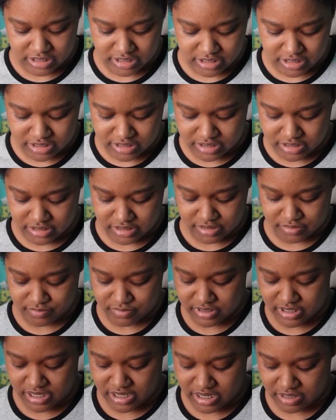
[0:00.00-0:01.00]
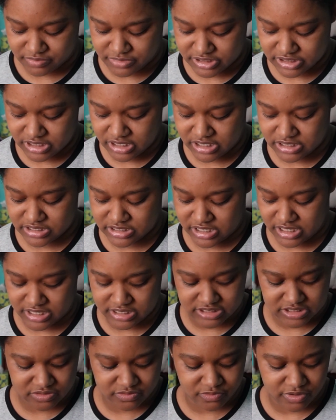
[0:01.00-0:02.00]
And I'm just going to
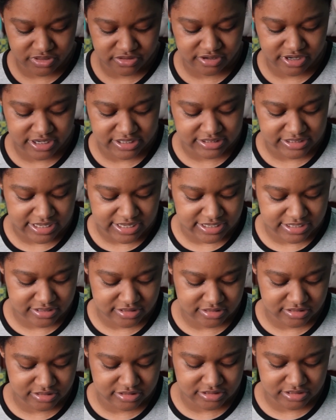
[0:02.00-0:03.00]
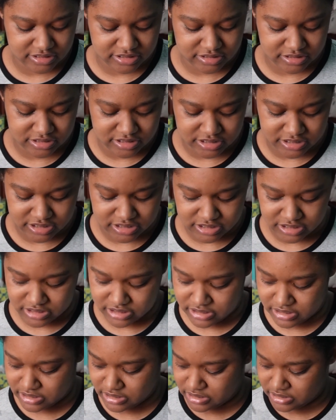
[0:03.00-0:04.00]
test whether I like
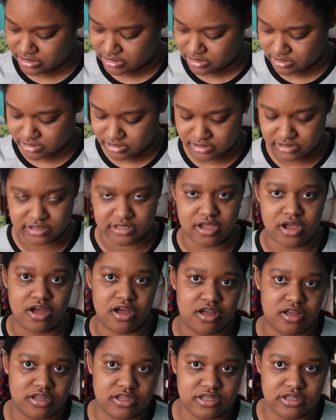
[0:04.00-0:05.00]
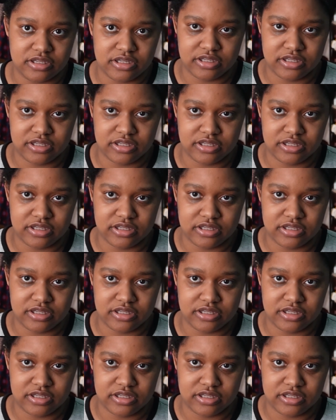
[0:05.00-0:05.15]
the long